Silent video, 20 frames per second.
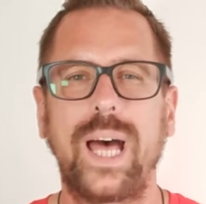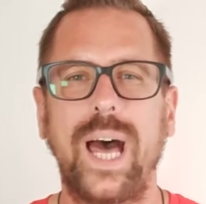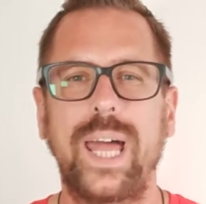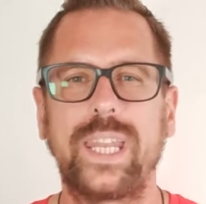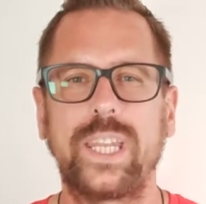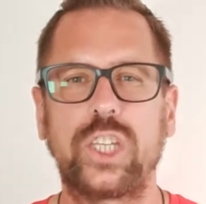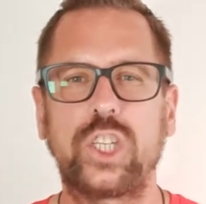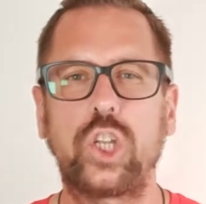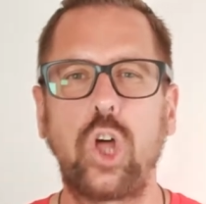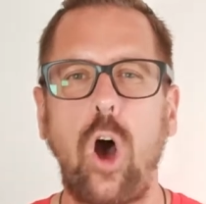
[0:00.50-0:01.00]
are
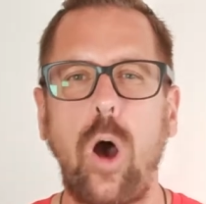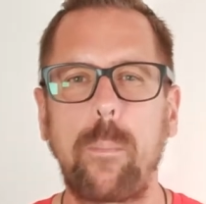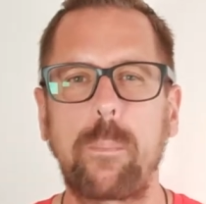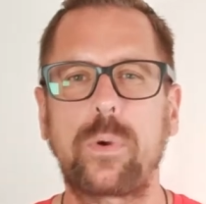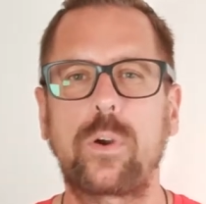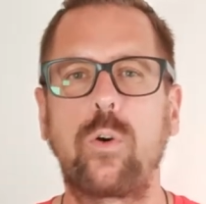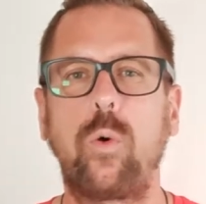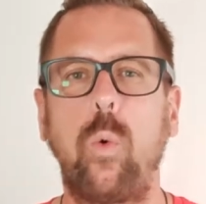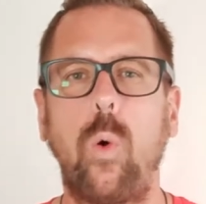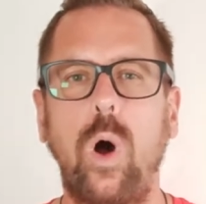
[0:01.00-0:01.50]
the
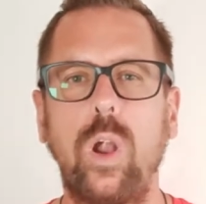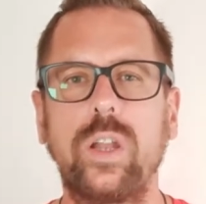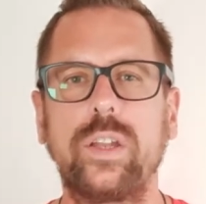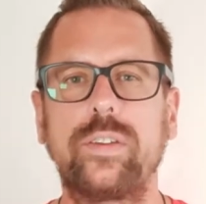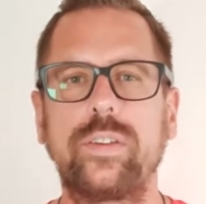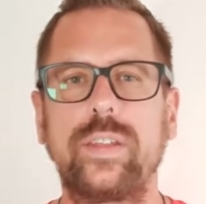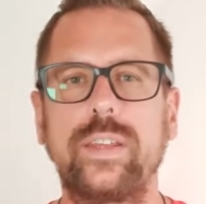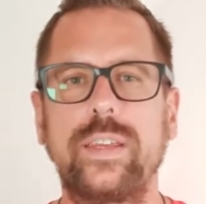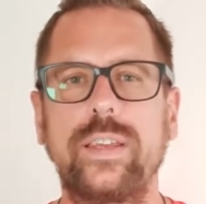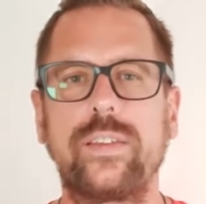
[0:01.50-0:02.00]
top
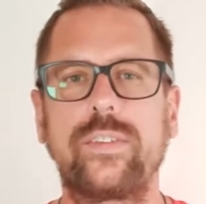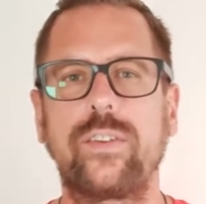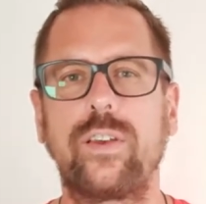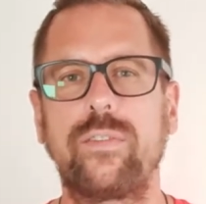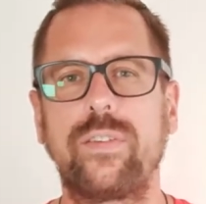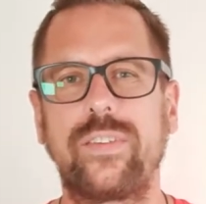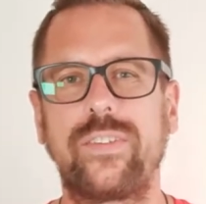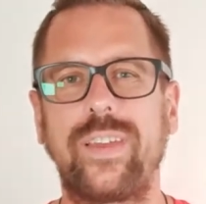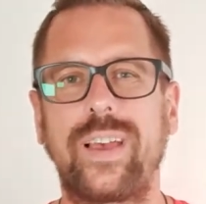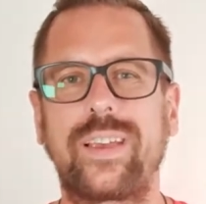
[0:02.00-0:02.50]
qualities
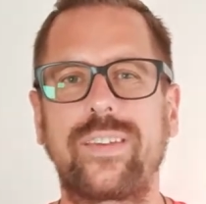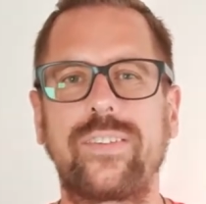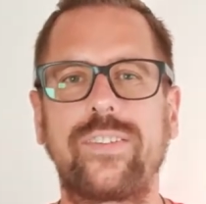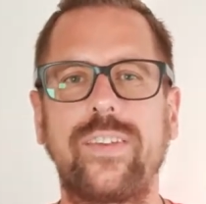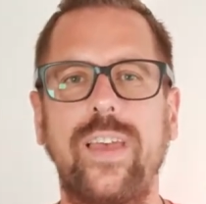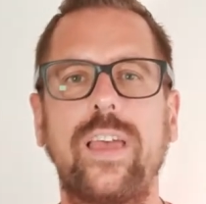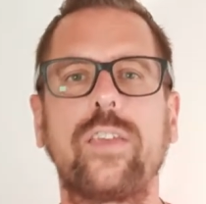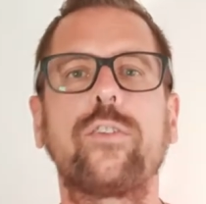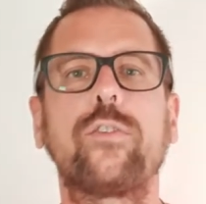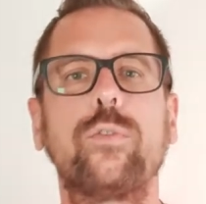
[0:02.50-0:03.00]
of a
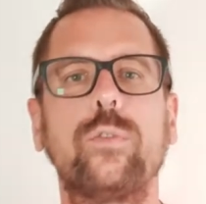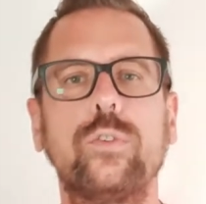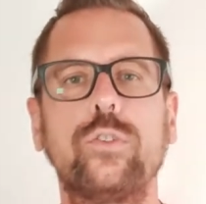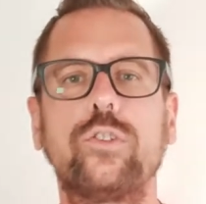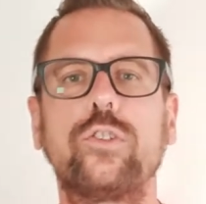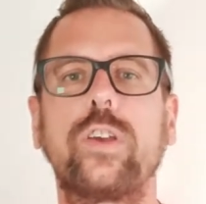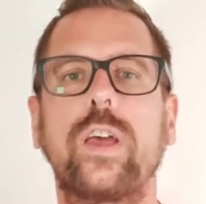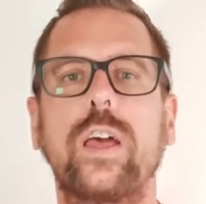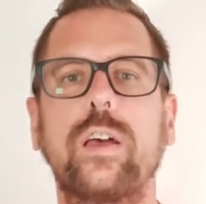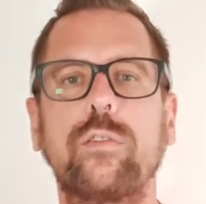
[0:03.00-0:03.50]
successful
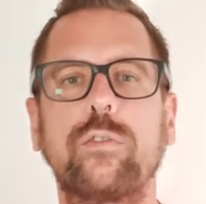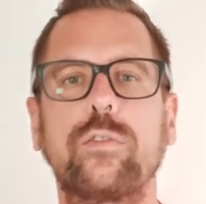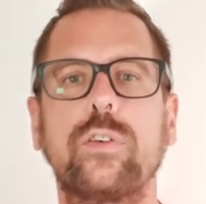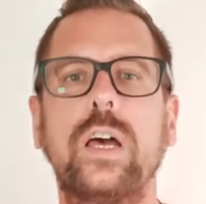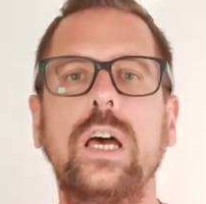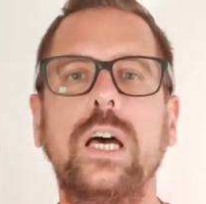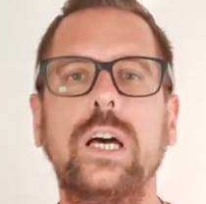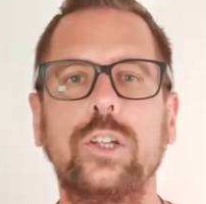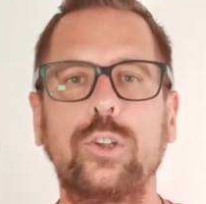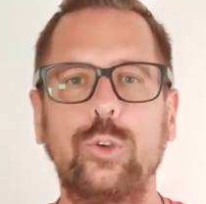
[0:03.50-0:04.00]
chef?
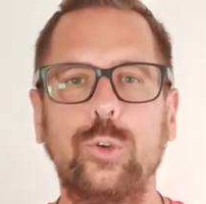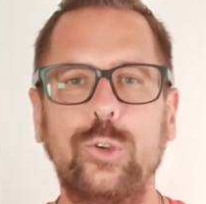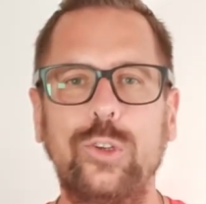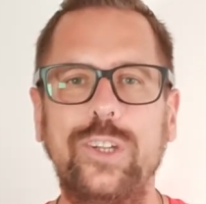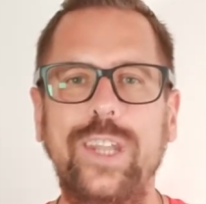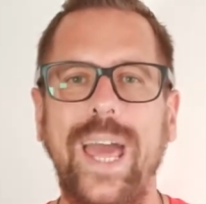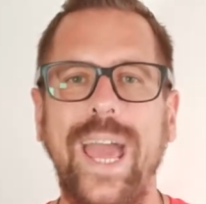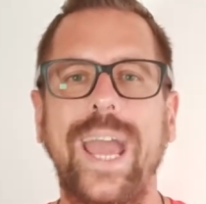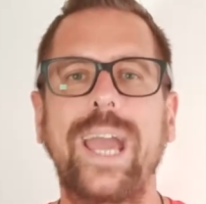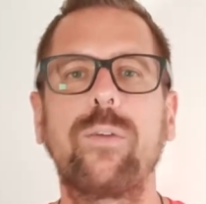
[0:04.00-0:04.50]

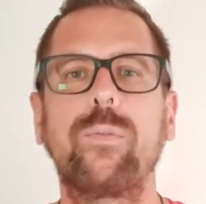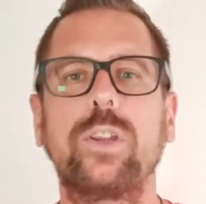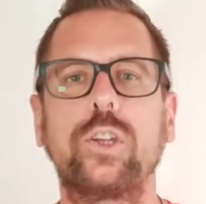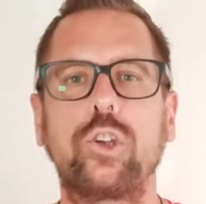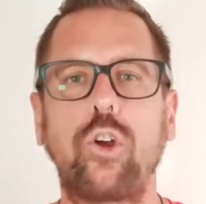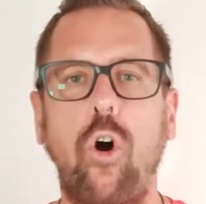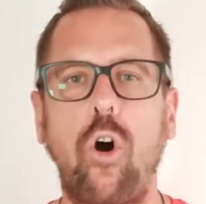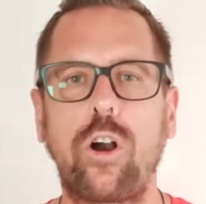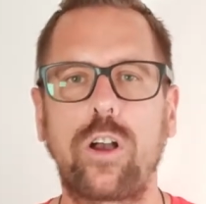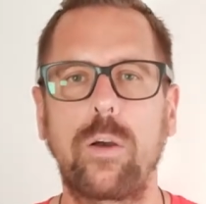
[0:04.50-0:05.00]
Today we
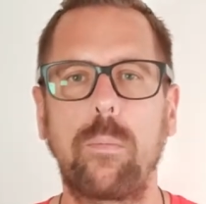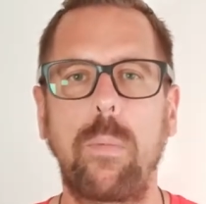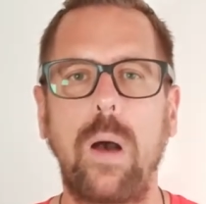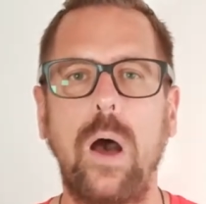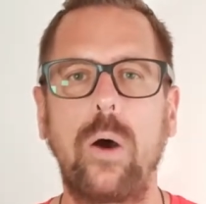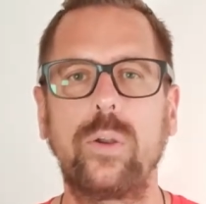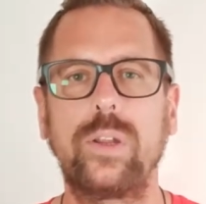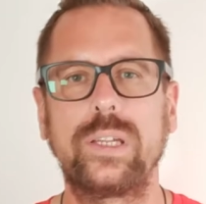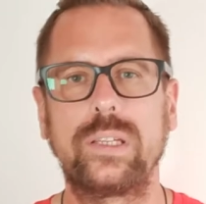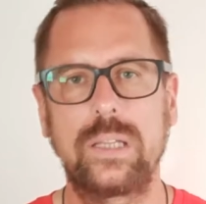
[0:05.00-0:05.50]
talk
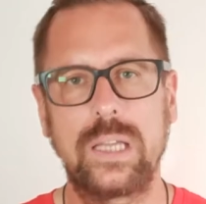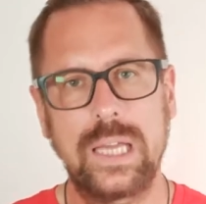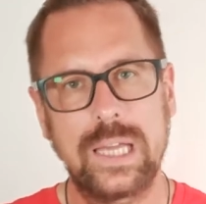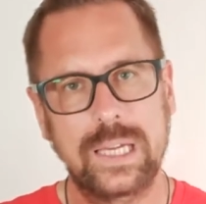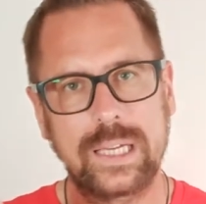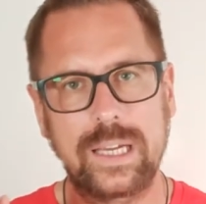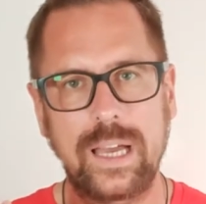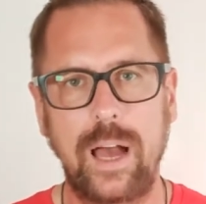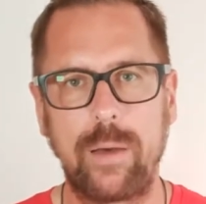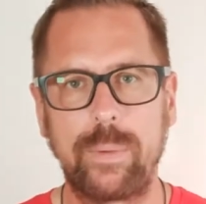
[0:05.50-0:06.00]
about it,
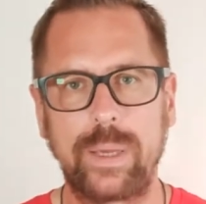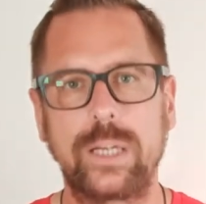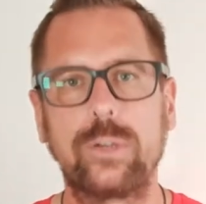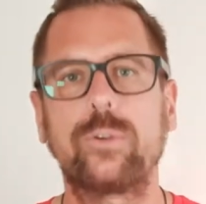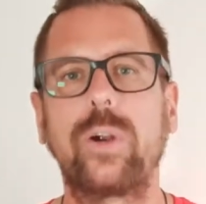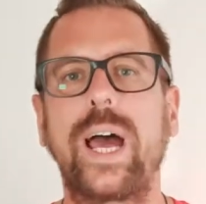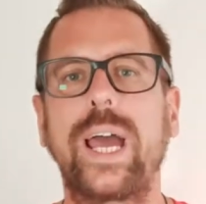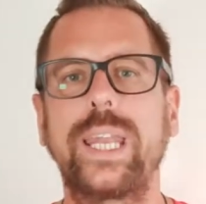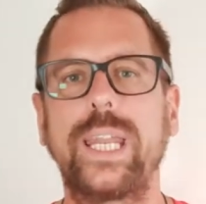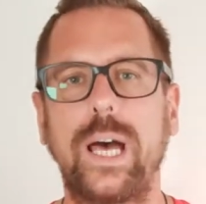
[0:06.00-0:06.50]
coming
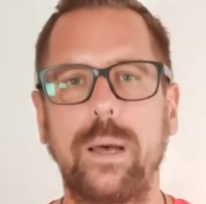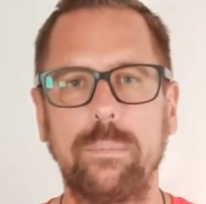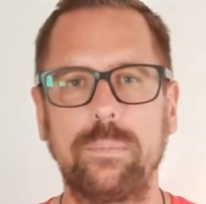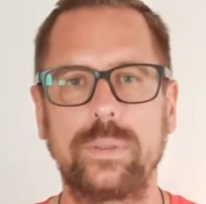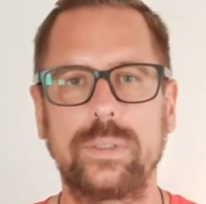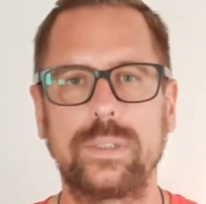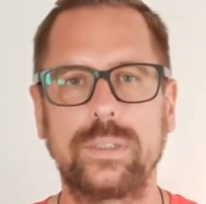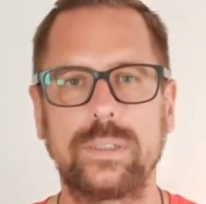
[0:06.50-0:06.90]
right up.